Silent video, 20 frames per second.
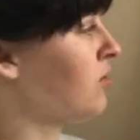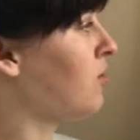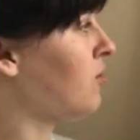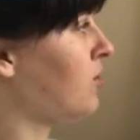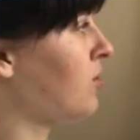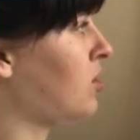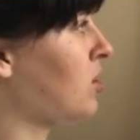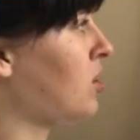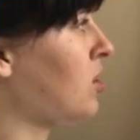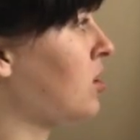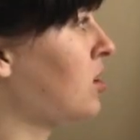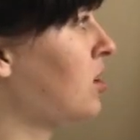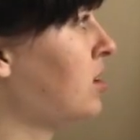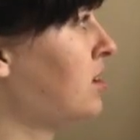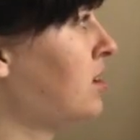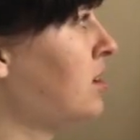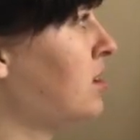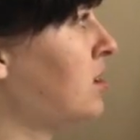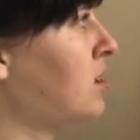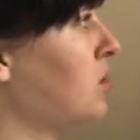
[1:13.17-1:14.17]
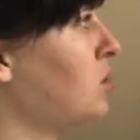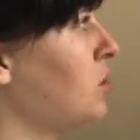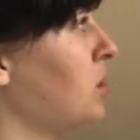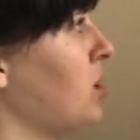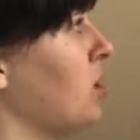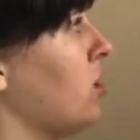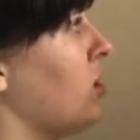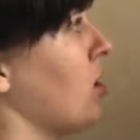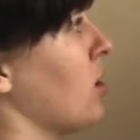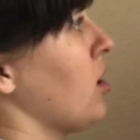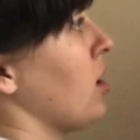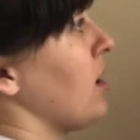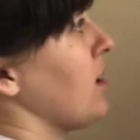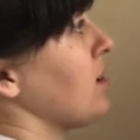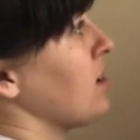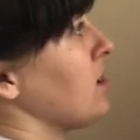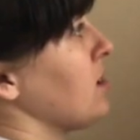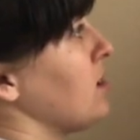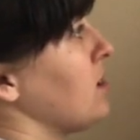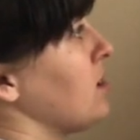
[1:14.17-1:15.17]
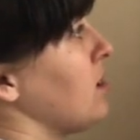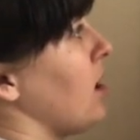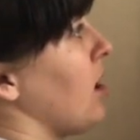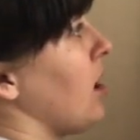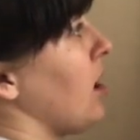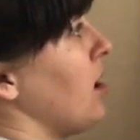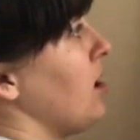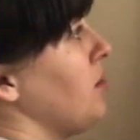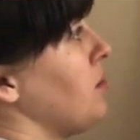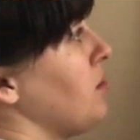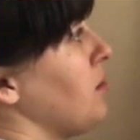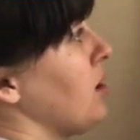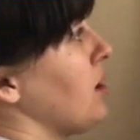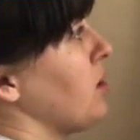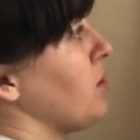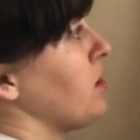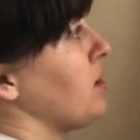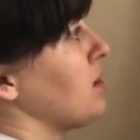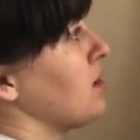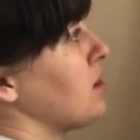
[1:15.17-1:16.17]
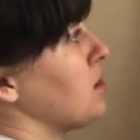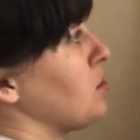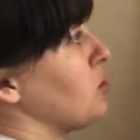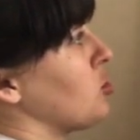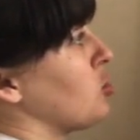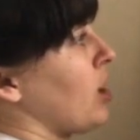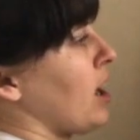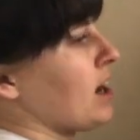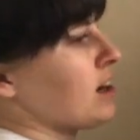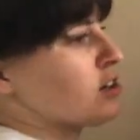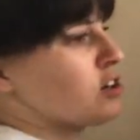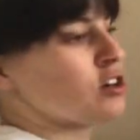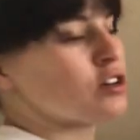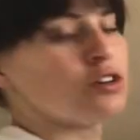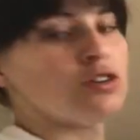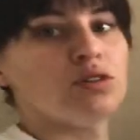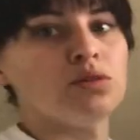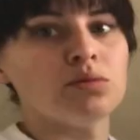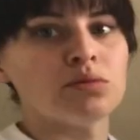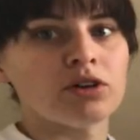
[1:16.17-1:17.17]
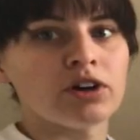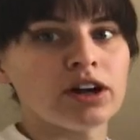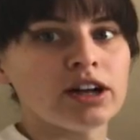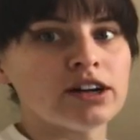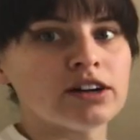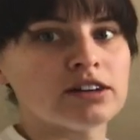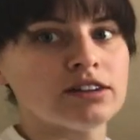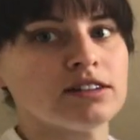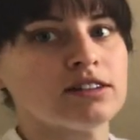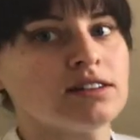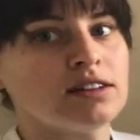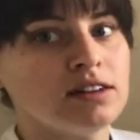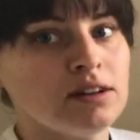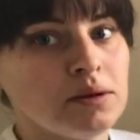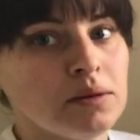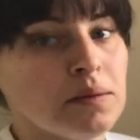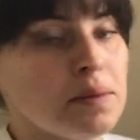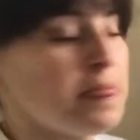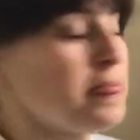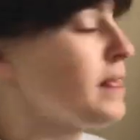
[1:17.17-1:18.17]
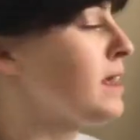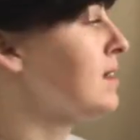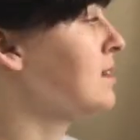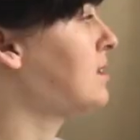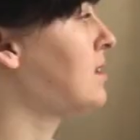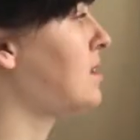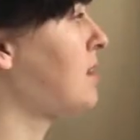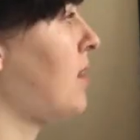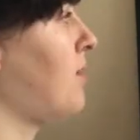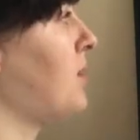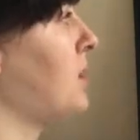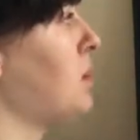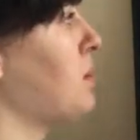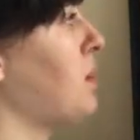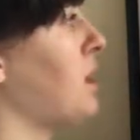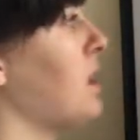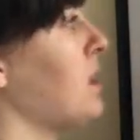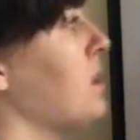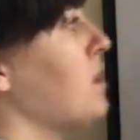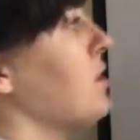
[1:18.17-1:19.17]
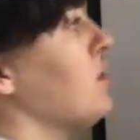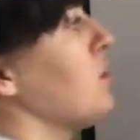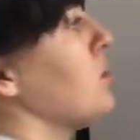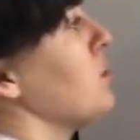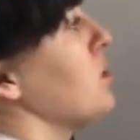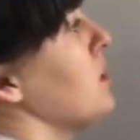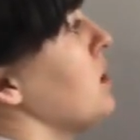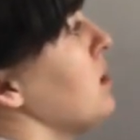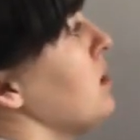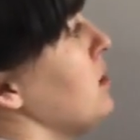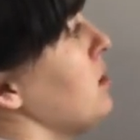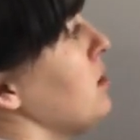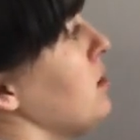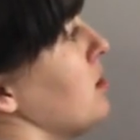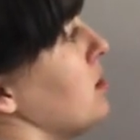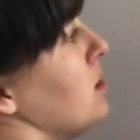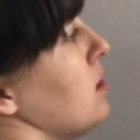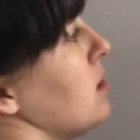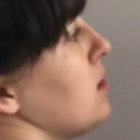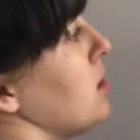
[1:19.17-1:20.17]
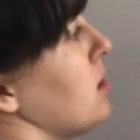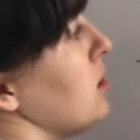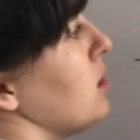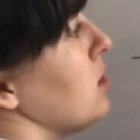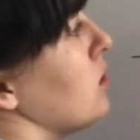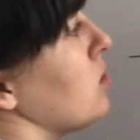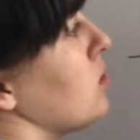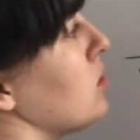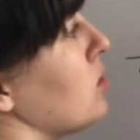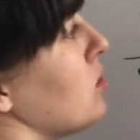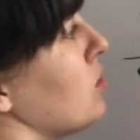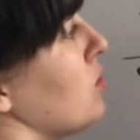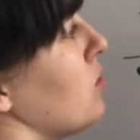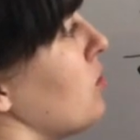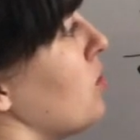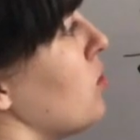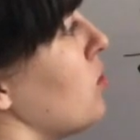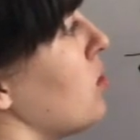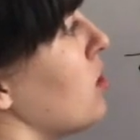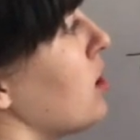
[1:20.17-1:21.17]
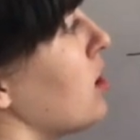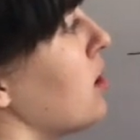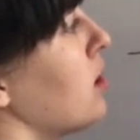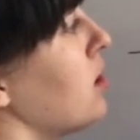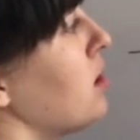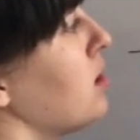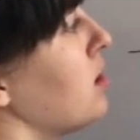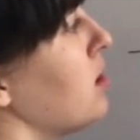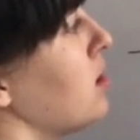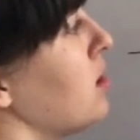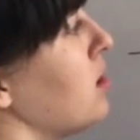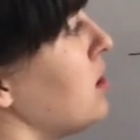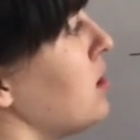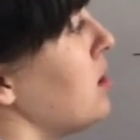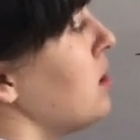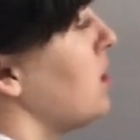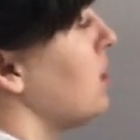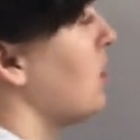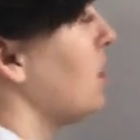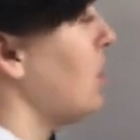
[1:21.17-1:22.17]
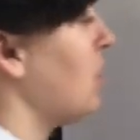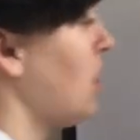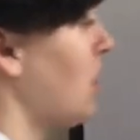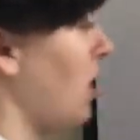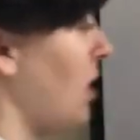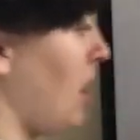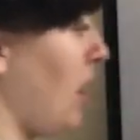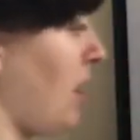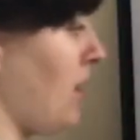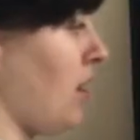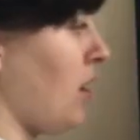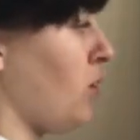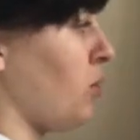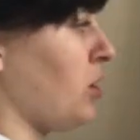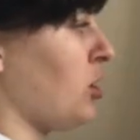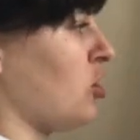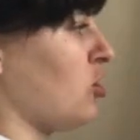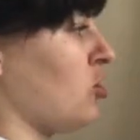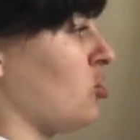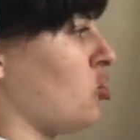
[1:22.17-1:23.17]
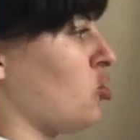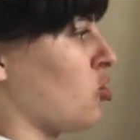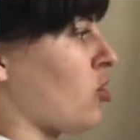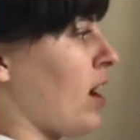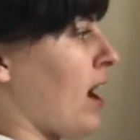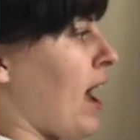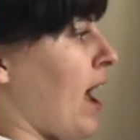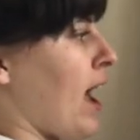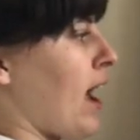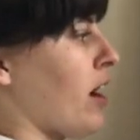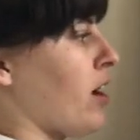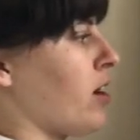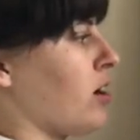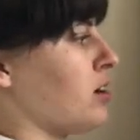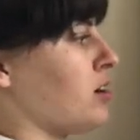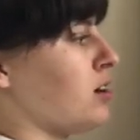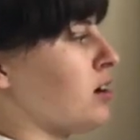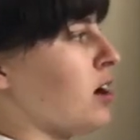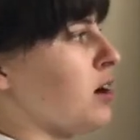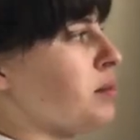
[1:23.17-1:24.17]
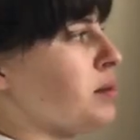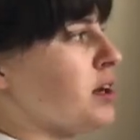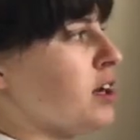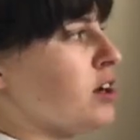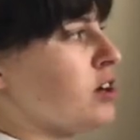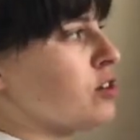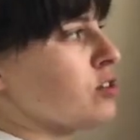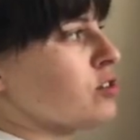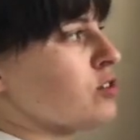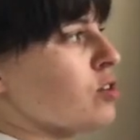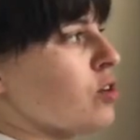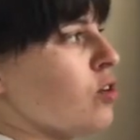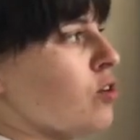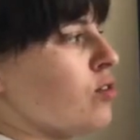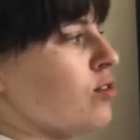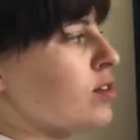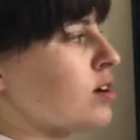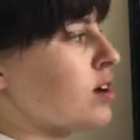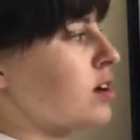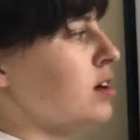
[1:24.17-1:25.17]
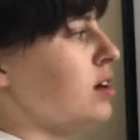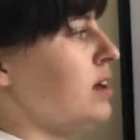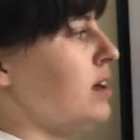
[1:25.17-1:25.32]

first we go across the top and we subtract our numerators. 7 minus 3 equals 4, and then we just drag our denominators over.